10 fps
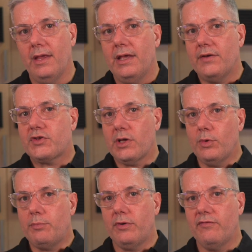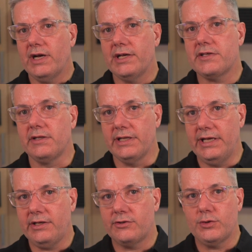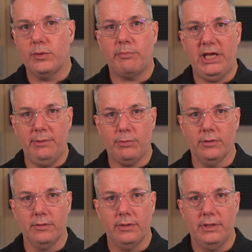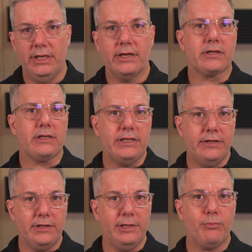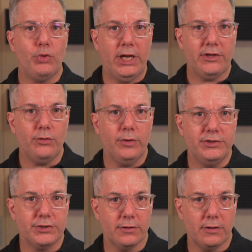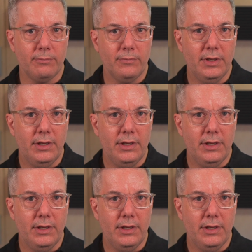If someone provides a link to a paper in a clearly predatory journal,